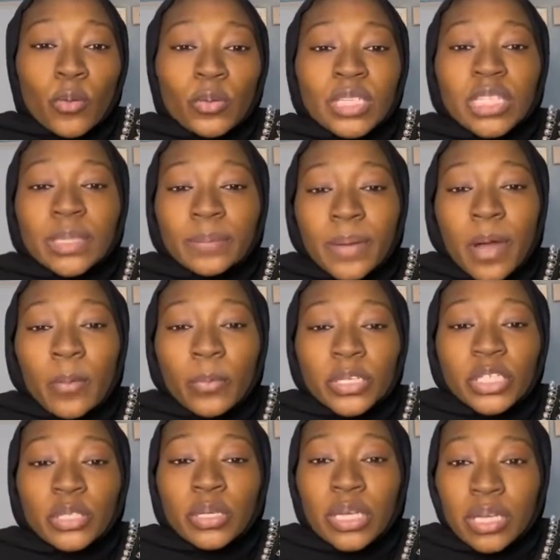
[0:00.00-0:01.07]
only about what
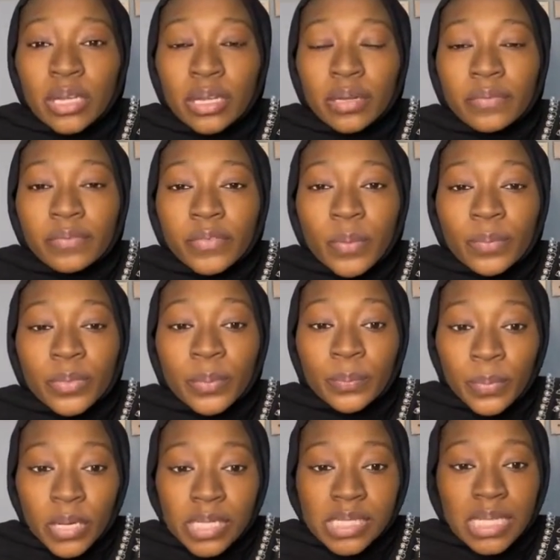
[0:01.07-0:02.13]
you learn from the
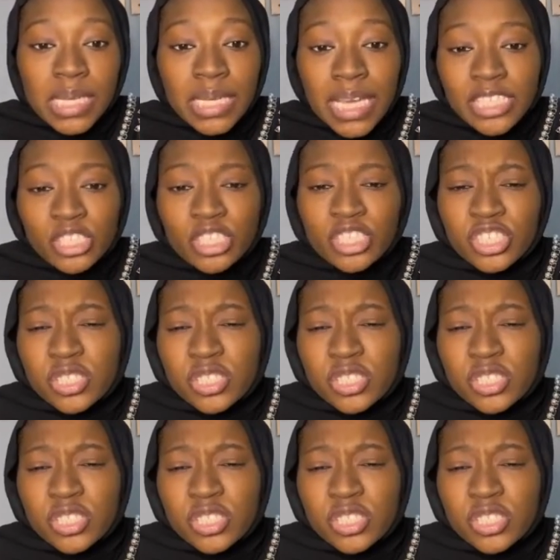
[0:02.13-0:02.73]
books and lectures,